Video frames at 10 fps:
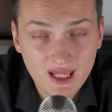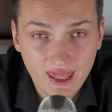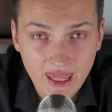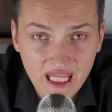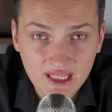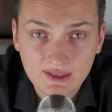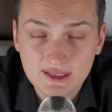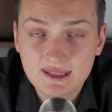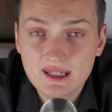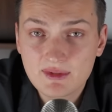and the
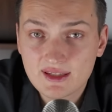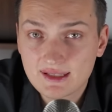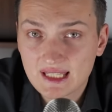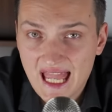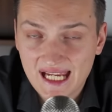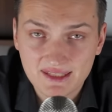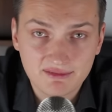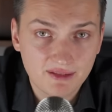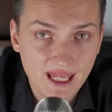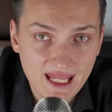team is still active
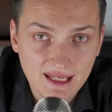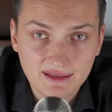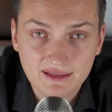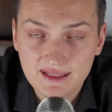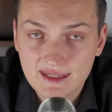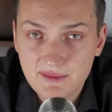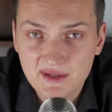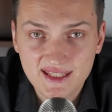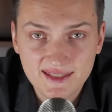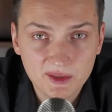and the team is
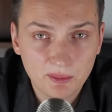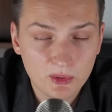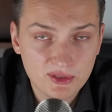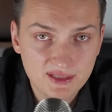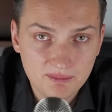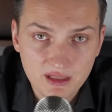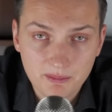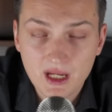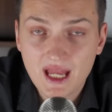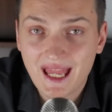still posting meme
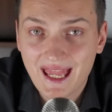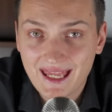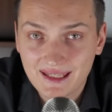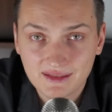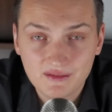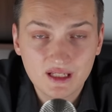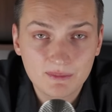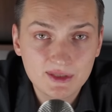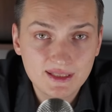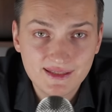and the
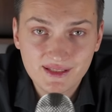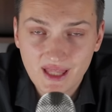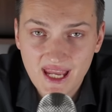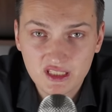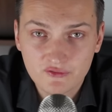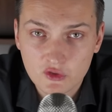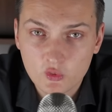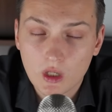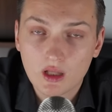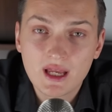community is still active as
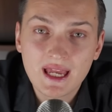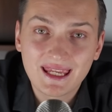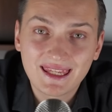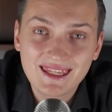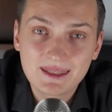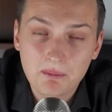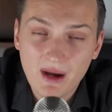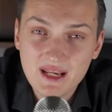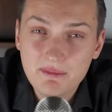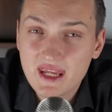well it
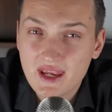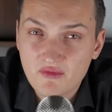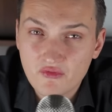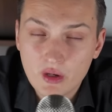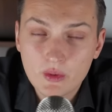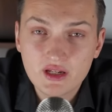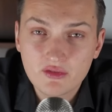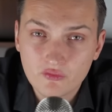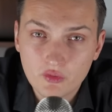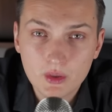might be a very,
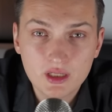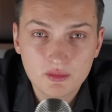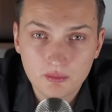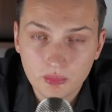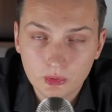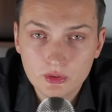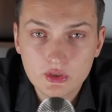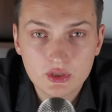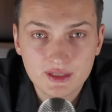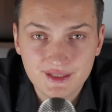very
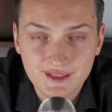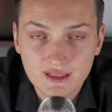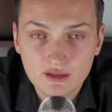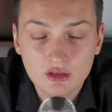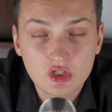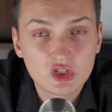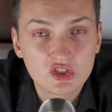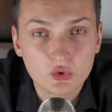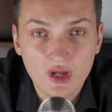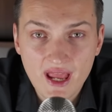bullish signal
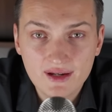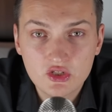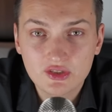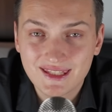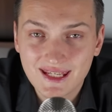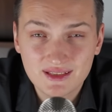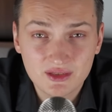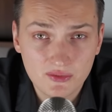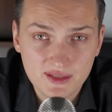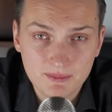to actually get into
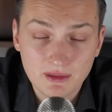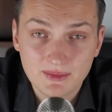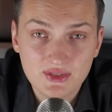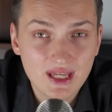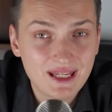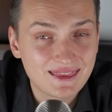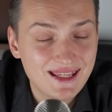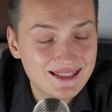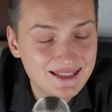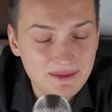these memes.
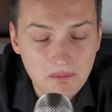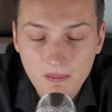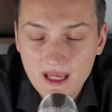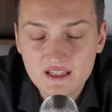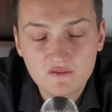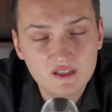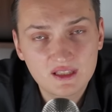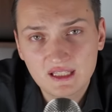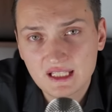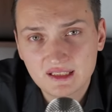That's the best
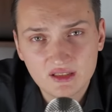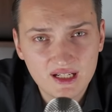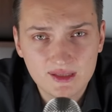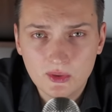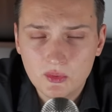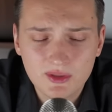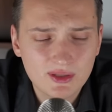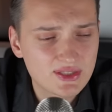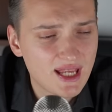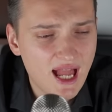thing that I like to do
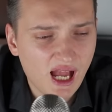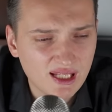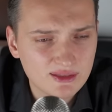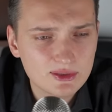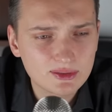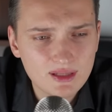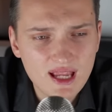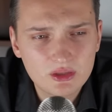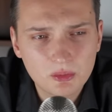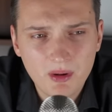because I don't
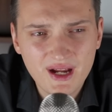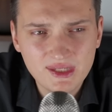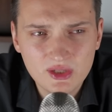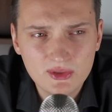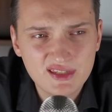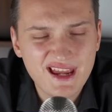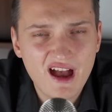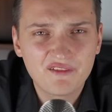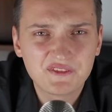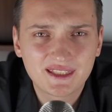like to buy new
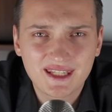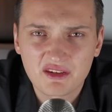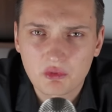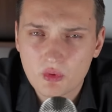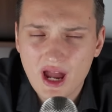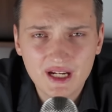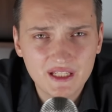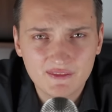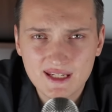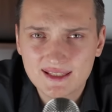stuff that can rock
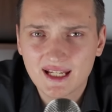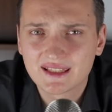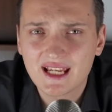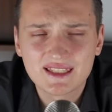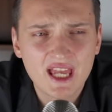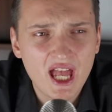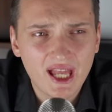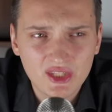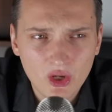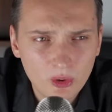and things like that.
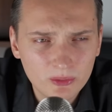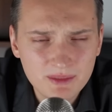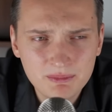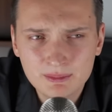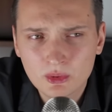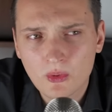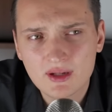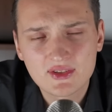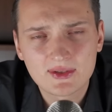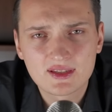And all the meme
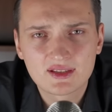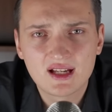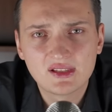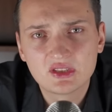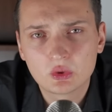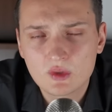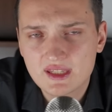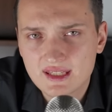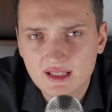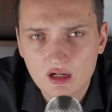coins on Solana that we
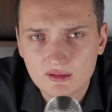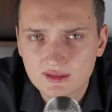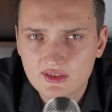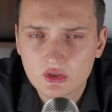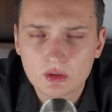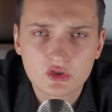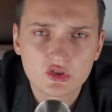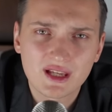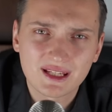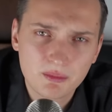see currently surging, like